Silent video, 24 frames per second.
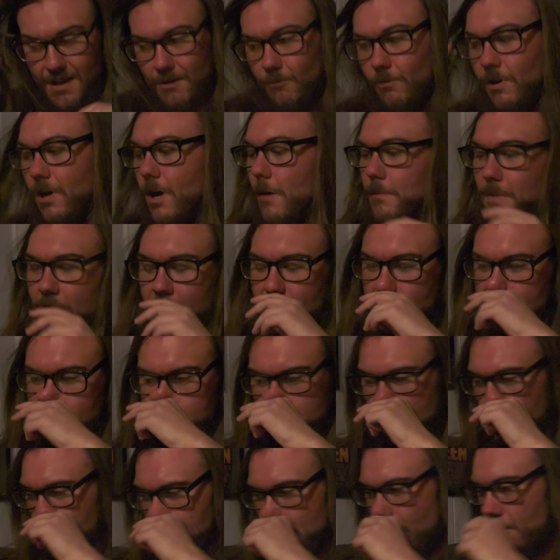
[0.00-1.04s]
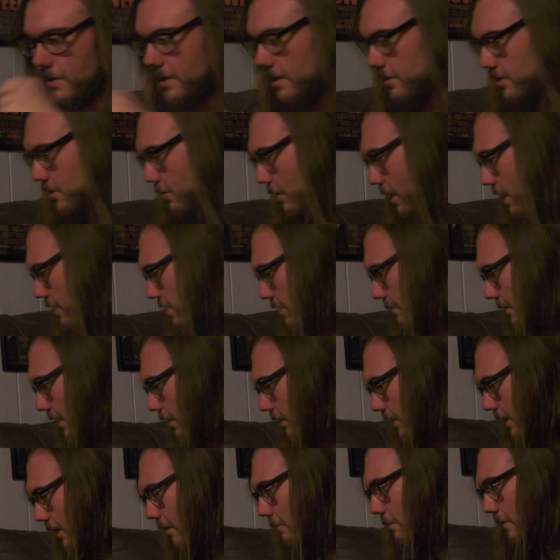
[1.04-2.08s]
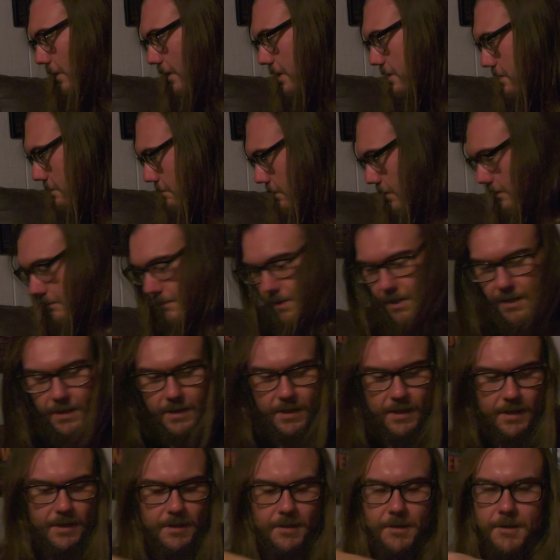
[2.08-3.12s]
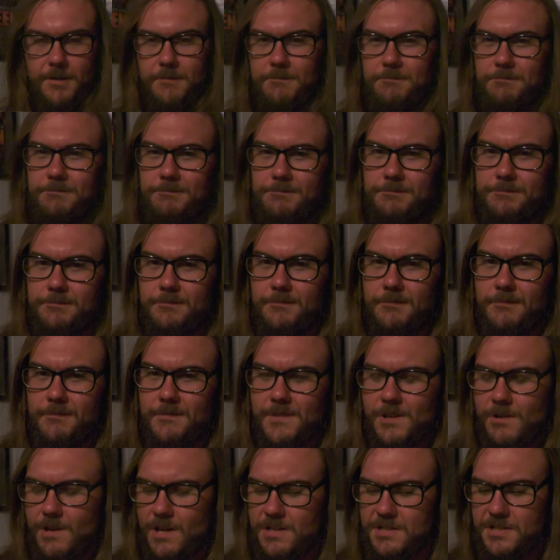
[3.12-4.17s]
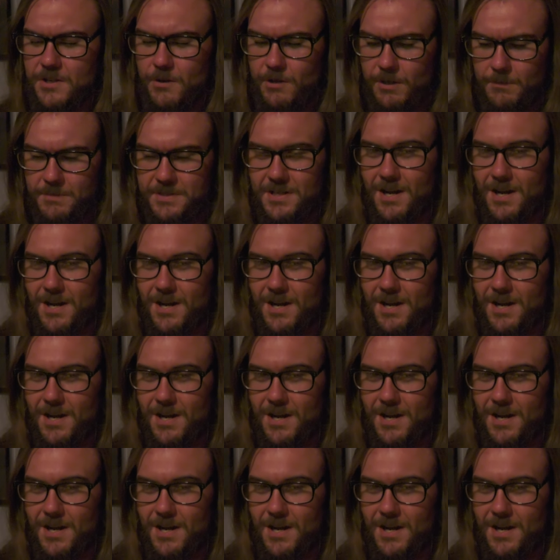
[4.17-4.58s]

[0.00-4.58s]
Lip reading: Well, I'm not gonna start talking trash about companies, but you guys know what I'm